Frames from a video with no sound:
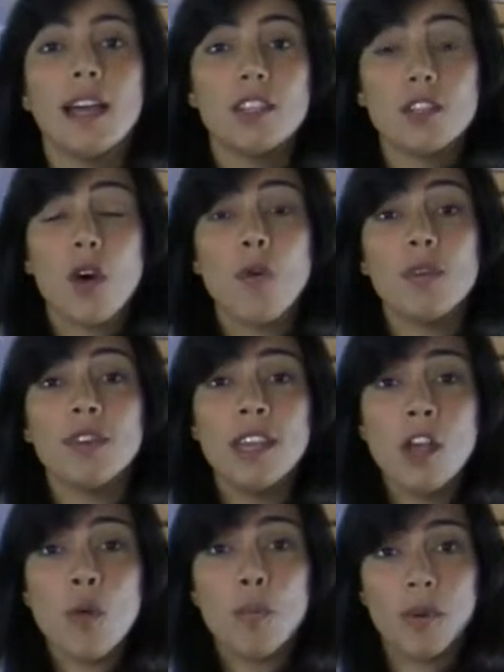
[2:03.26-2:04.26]
So
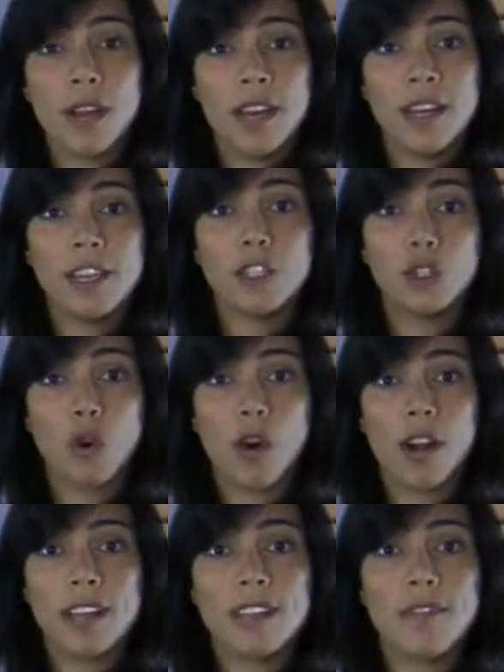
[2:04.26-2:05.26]
neoprene, in
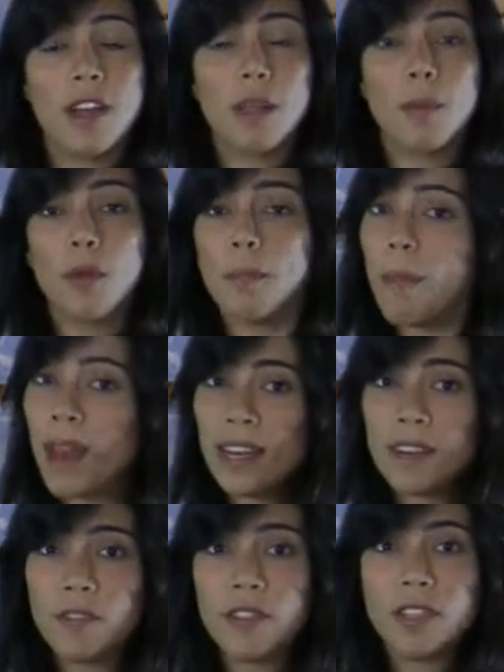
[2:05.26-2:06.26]
short, is available in many
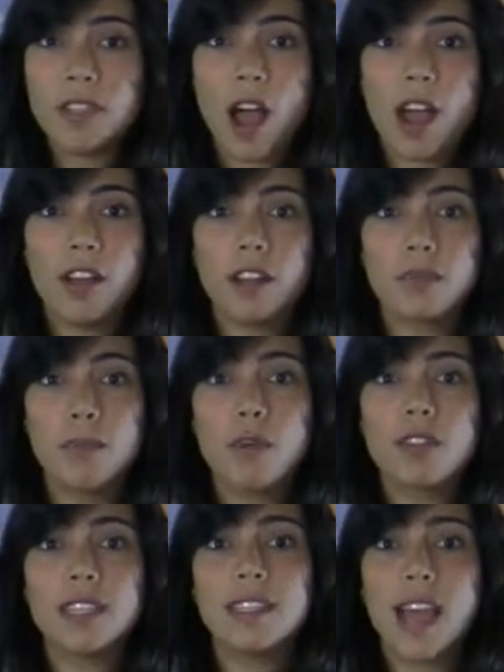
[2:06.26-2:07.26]
different styles,
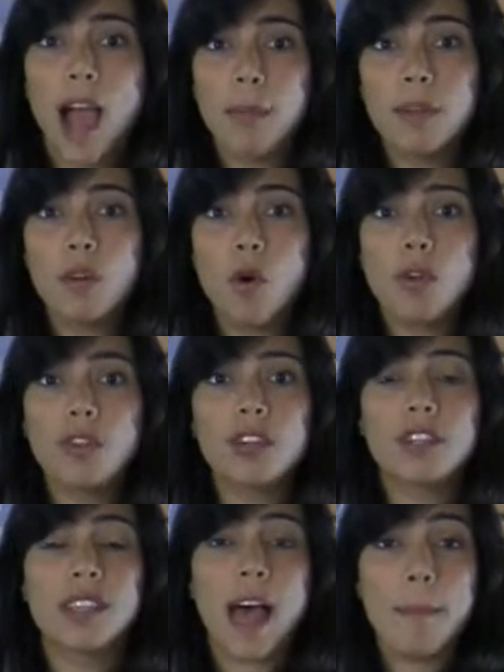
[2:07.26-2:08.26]
mostly tablet
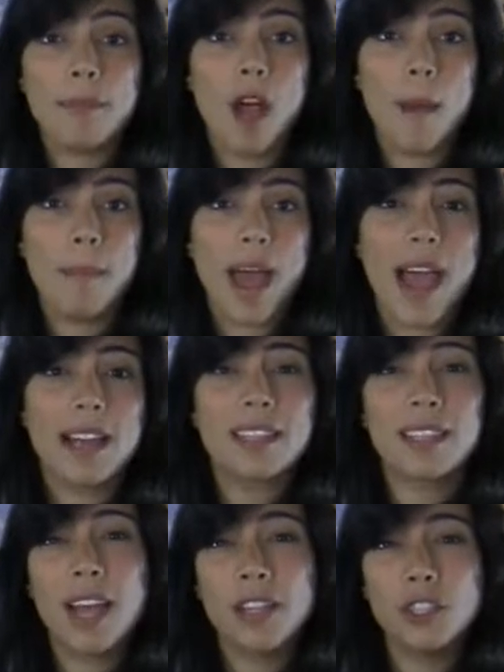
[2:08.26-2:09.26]
holders, laptop bags,
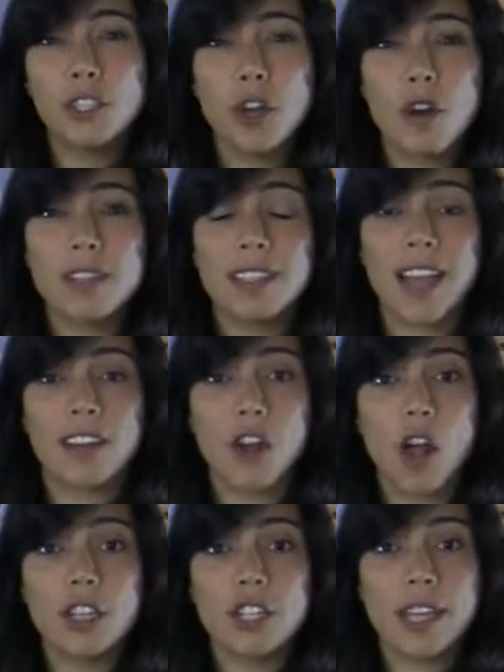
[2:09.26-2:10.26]
lunch totes,
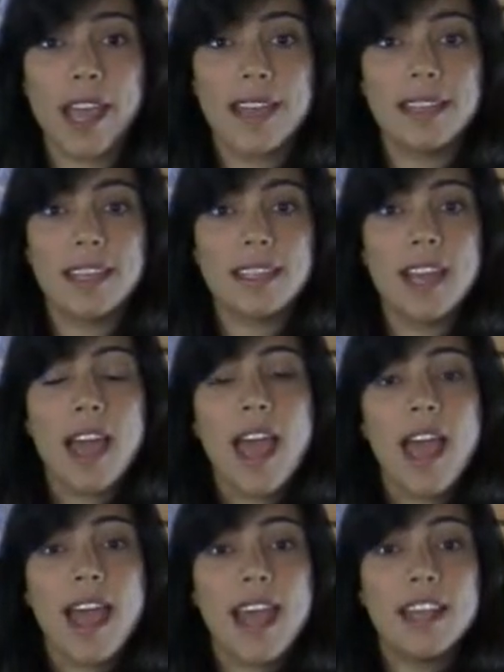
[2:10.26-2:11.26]
technology cases.
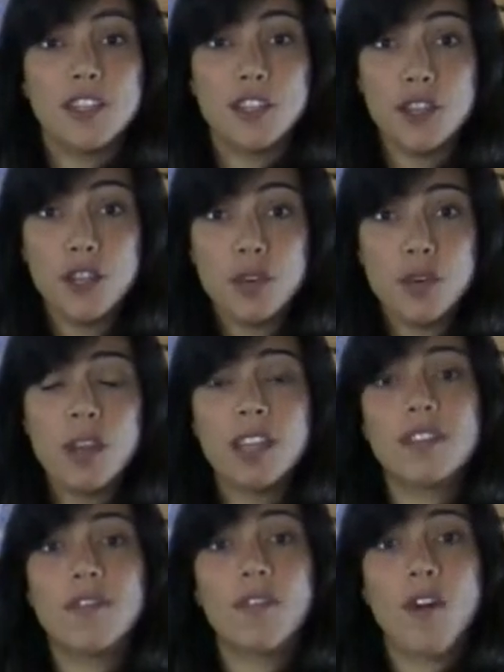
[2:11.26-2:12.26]
It's new,
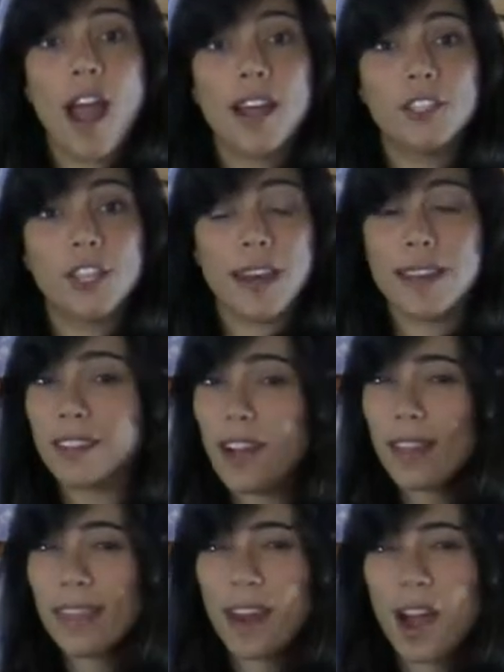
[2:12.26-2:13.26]
it's fresh, and it's
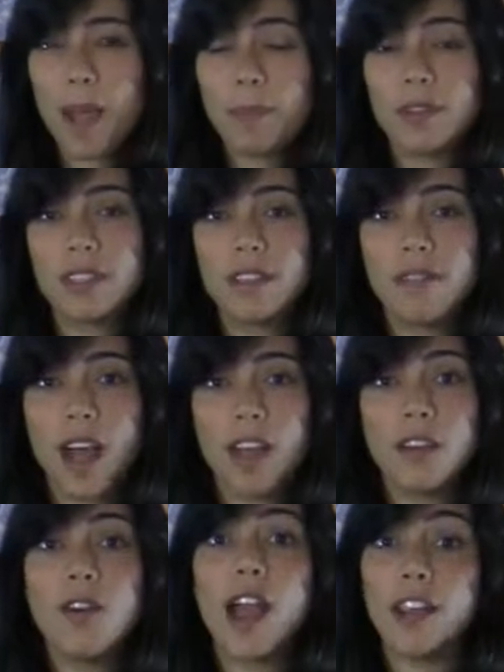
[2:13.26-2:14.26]
got that high perceived
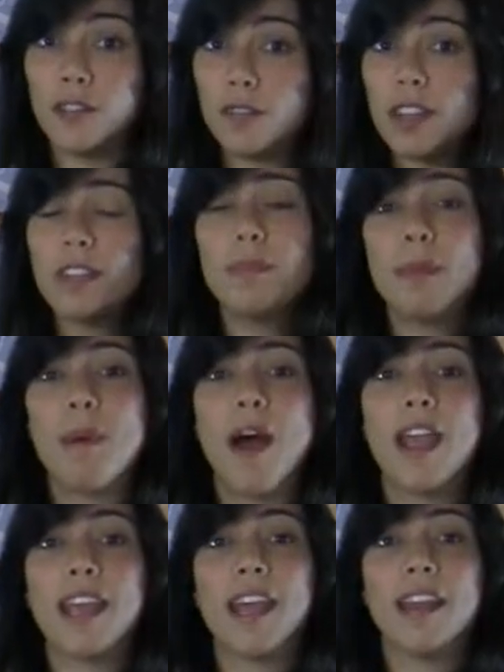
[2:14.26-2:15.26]
value, and you need to be
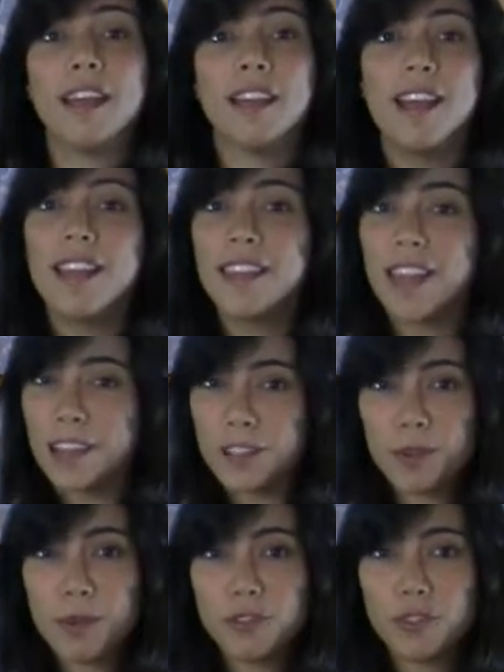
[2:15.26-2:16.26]
buying it. Thanks
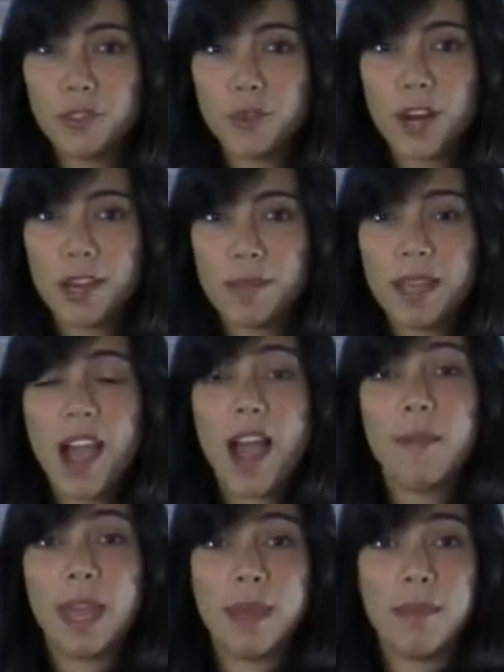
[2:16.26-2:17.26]
so much for joining me.
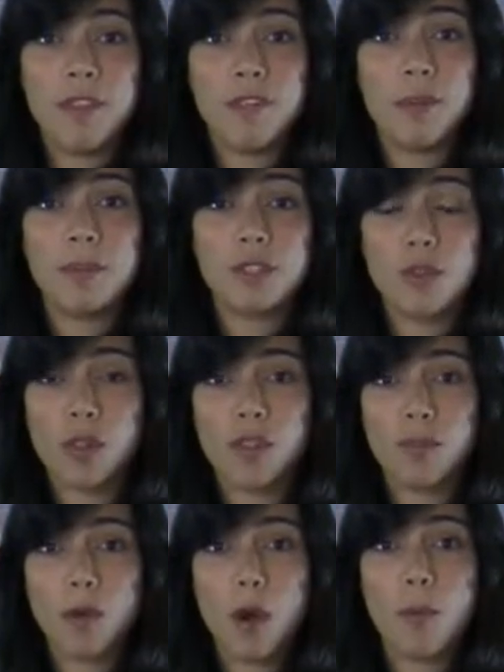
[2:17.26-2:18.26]
I'm Amy from School
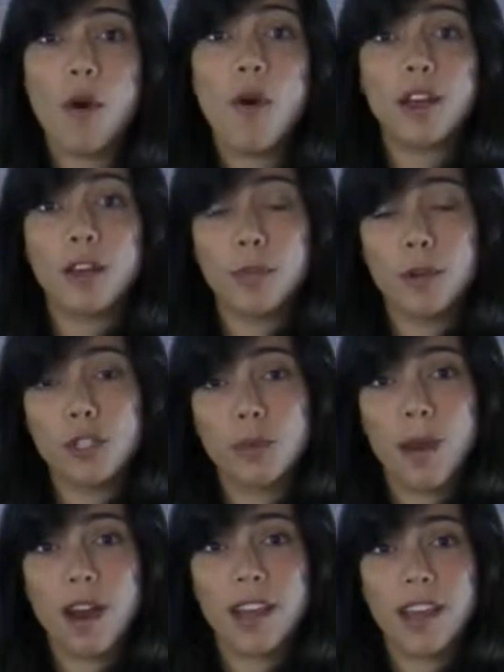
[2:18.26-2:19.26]
of Promo and Commercial
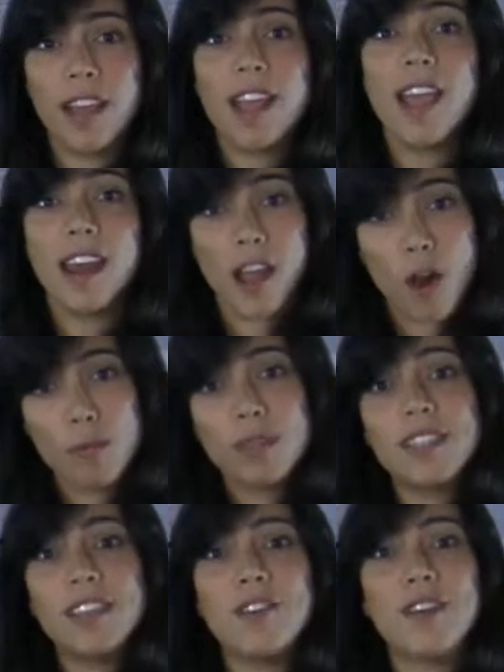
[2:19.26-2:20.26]
Marketing, and I hope to
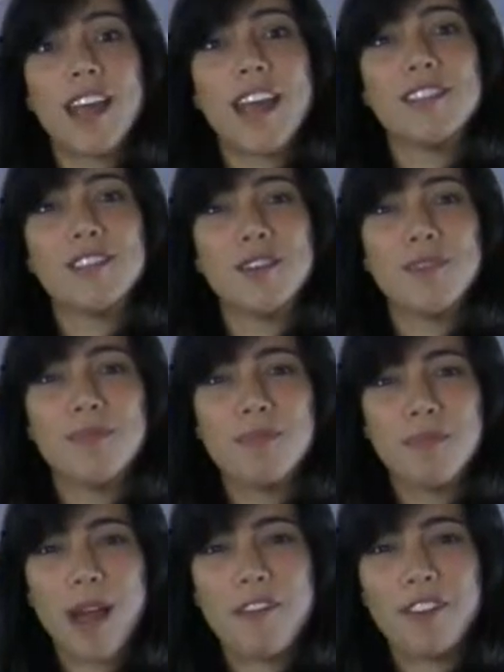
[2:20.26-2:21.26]
see you again soon.
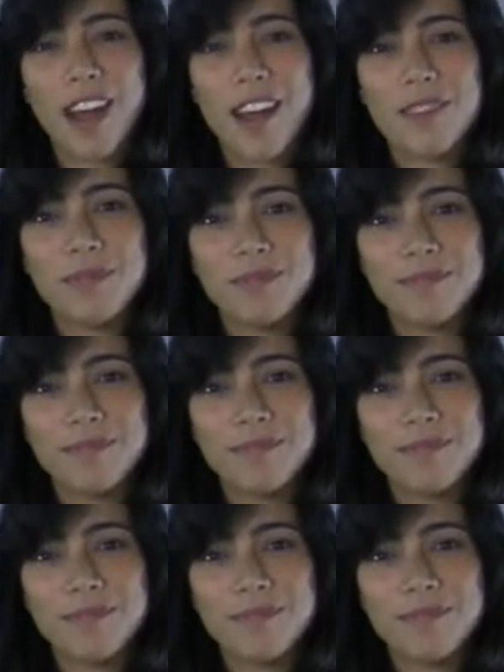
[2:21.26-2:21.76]
Bye for now.